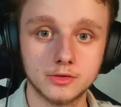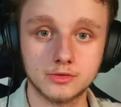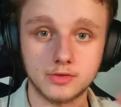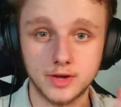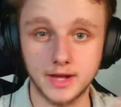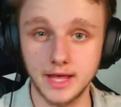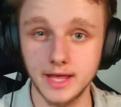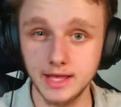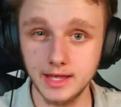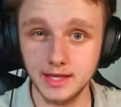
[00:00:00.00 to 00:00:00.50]

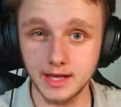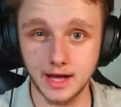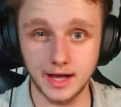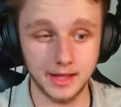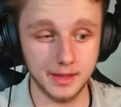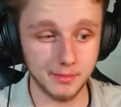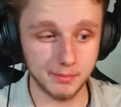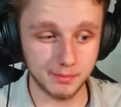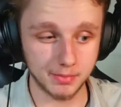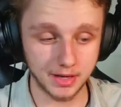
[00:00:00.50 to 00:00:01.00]
Today I
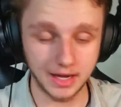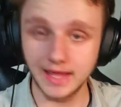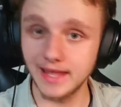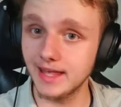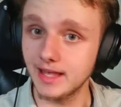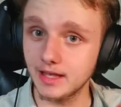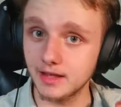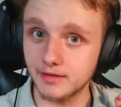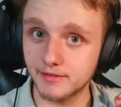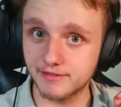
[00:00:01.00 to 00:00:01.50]
am
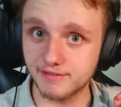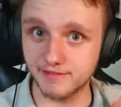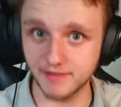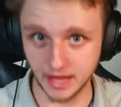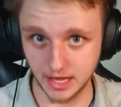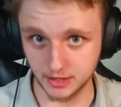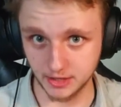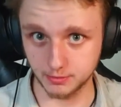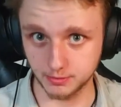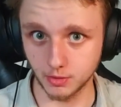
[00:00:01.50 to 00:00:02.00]
playing
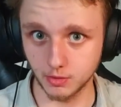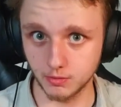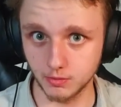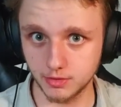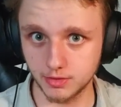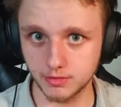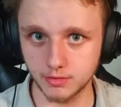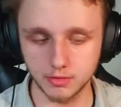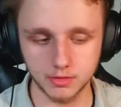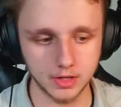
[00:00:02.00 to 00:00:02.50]
Phasmo
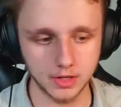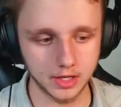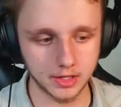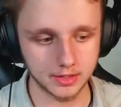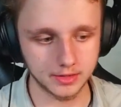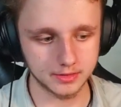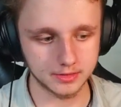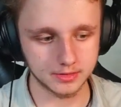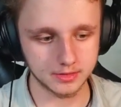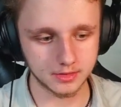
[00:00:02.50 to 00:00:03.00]
with you
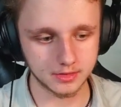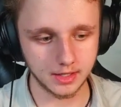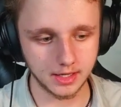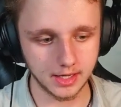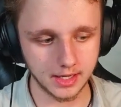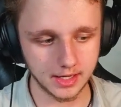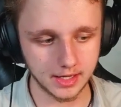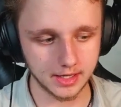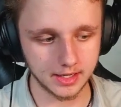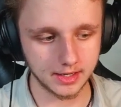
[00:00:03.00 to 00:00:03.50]
guys,
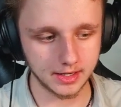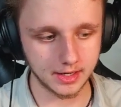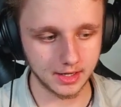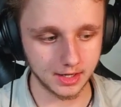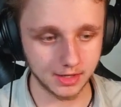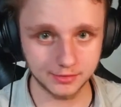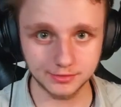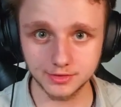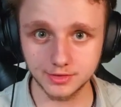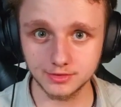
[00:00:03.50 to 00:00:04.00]
and I
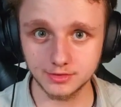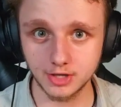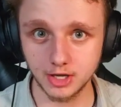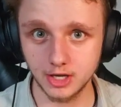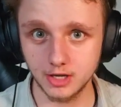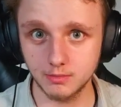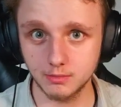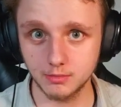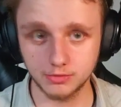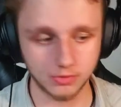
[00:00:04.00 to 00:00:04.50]
love this
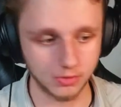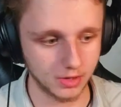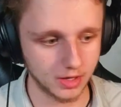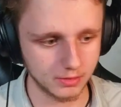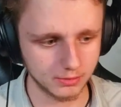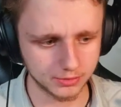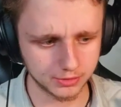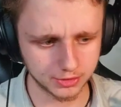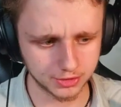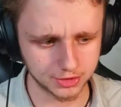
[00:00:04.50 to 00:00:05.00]
game, so I
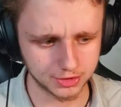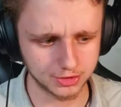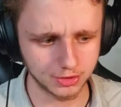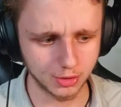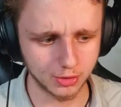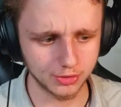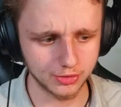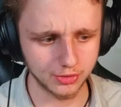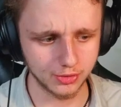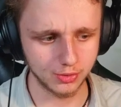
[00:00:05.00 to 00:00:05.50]
want to
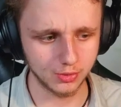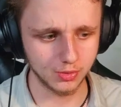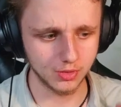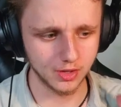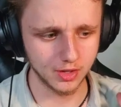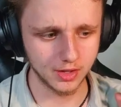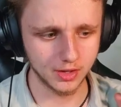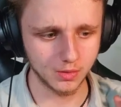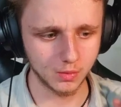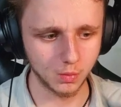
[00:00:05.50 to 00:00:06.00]
show you
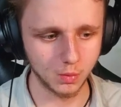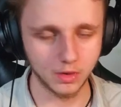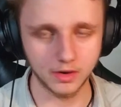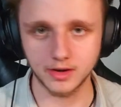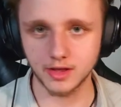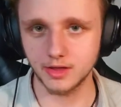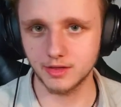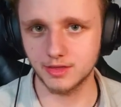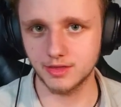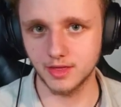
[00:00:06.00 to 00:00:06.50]
what
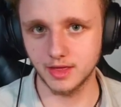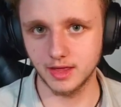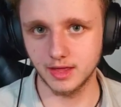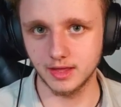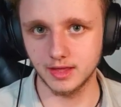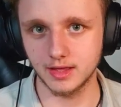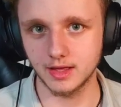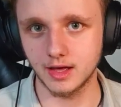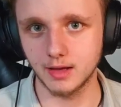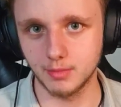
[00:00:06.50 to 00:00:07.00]
I
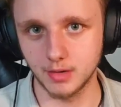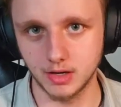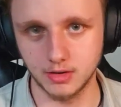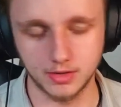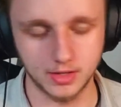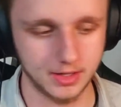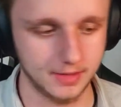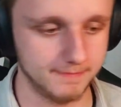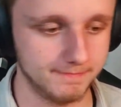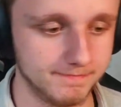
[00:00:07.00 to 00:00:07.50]
think about
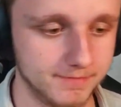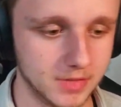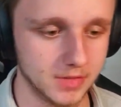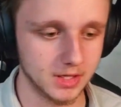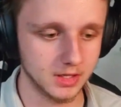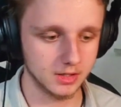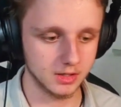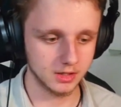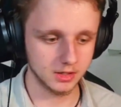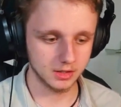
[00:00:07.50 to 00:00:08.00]
it.
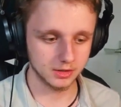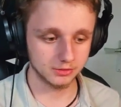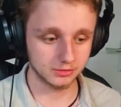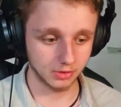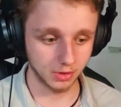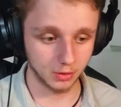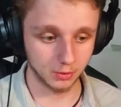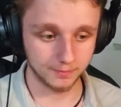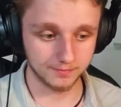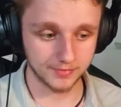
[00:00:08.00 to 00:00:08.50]

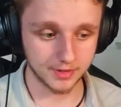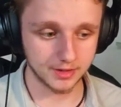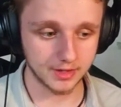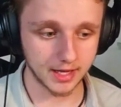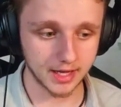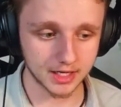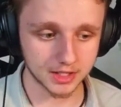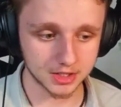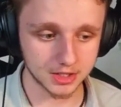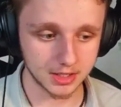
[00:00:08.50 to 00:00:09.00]
So they
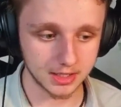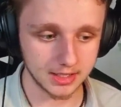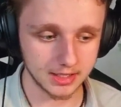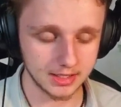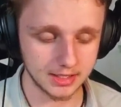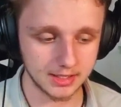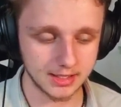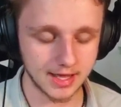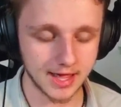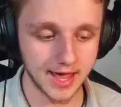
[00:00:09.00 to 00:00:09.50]

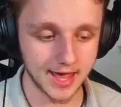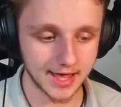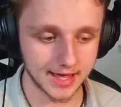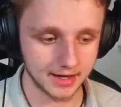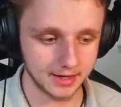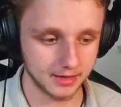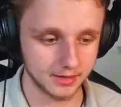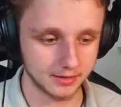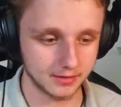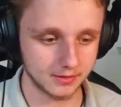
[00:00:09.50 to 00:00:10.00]
actually
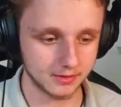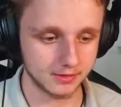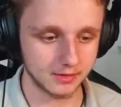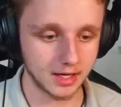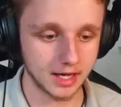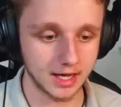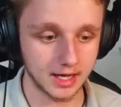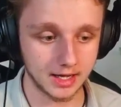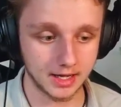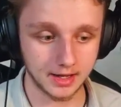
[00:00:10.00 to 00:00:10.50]
added
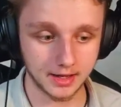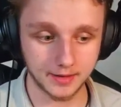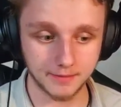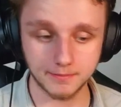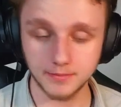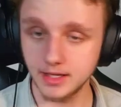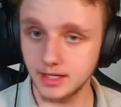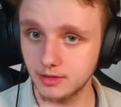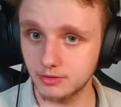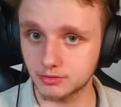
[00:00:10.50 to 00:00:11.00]
a
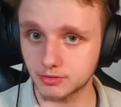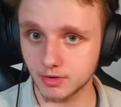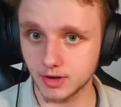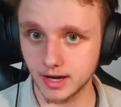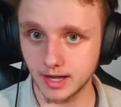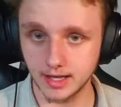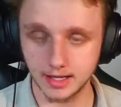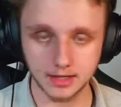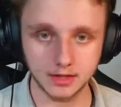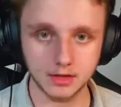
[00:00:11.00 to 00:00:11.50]
Easter
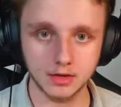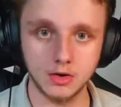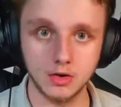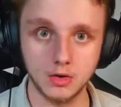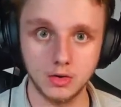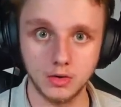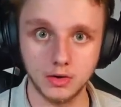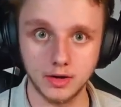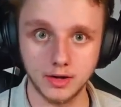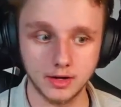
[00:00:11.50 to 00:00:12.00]
egg
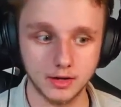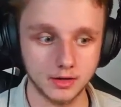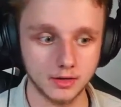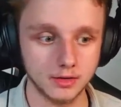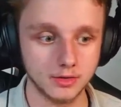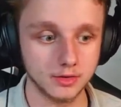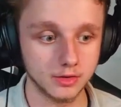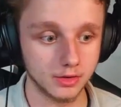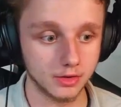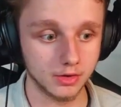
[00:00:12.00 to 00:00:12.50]
on
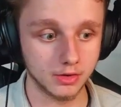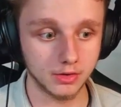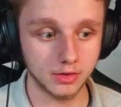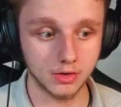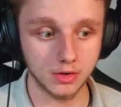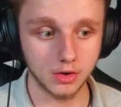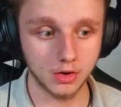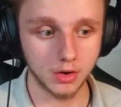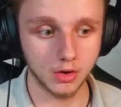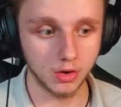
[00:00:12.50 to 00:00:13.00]
the
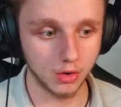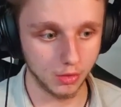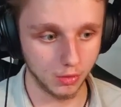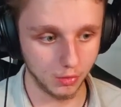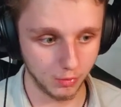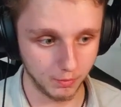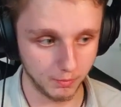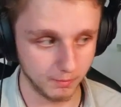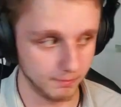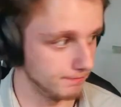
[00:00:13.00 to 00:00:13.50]

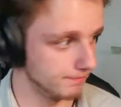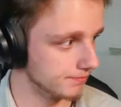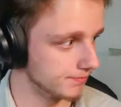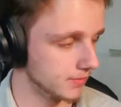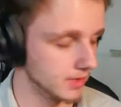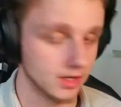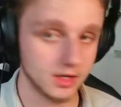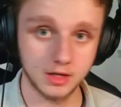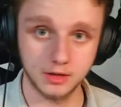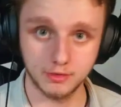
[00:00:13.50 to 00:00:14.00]
home,
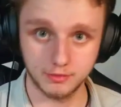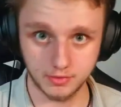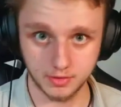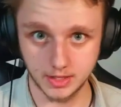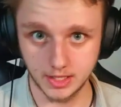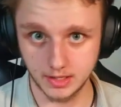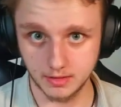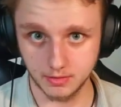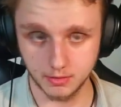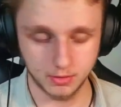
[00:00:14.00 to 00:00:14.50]
if you
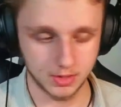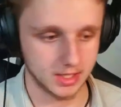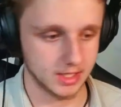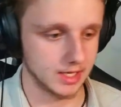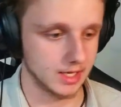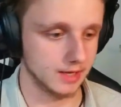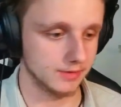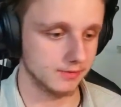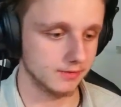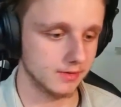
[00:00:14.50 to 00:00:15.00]
didn't know that
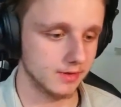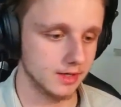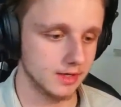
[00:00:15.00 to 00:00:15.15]
yet,